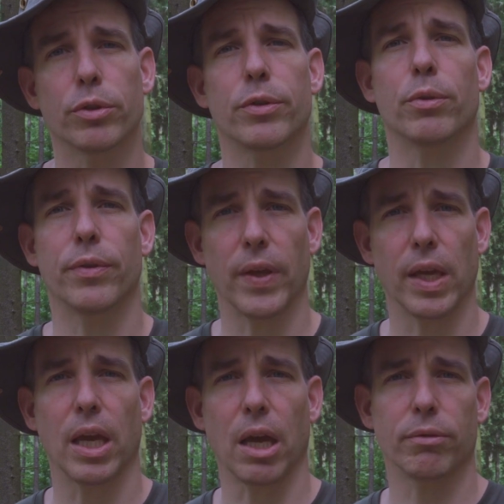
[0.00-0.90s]
So
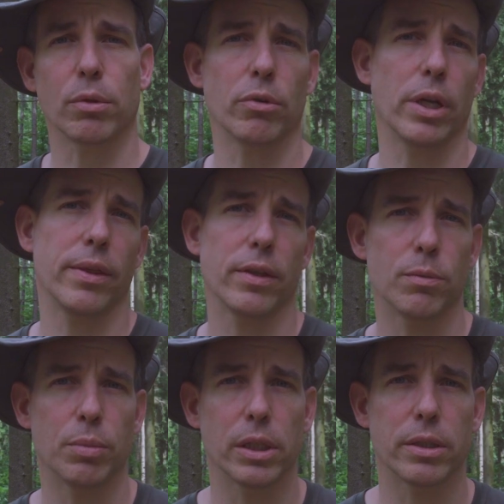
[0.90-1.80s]
they have to create these
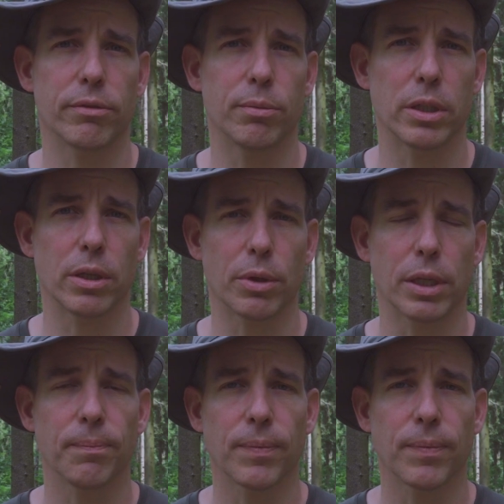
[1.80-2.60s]
bills of material.